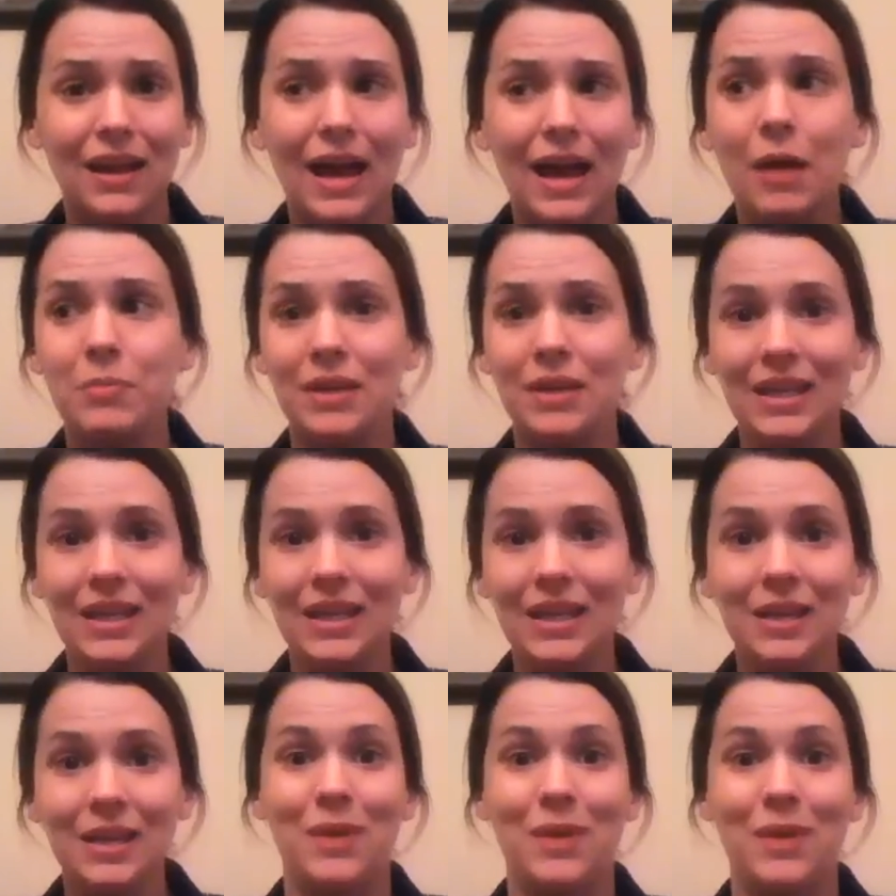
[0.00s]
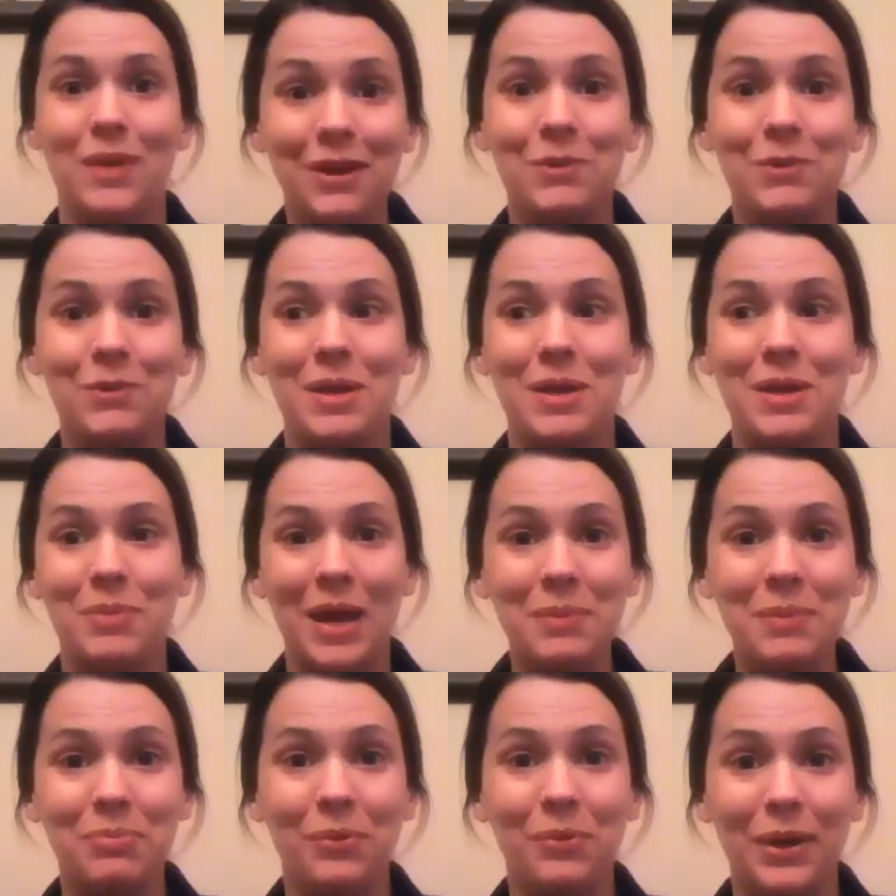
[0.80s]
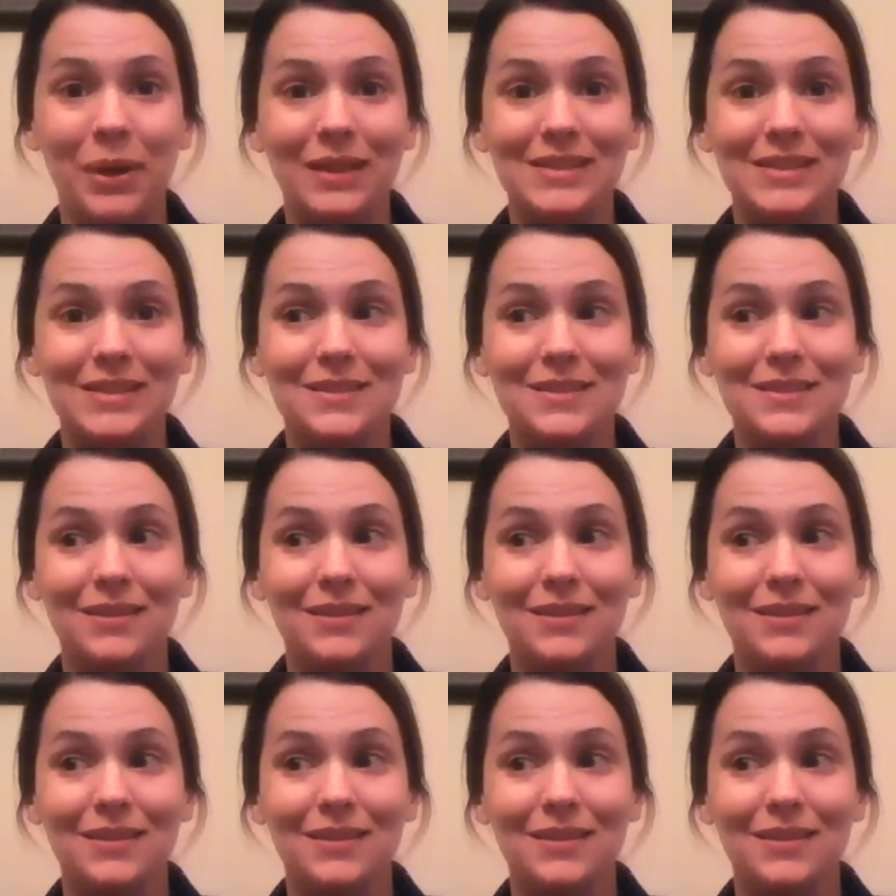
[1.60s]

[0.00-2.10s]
I'm going to get paid on my pay points.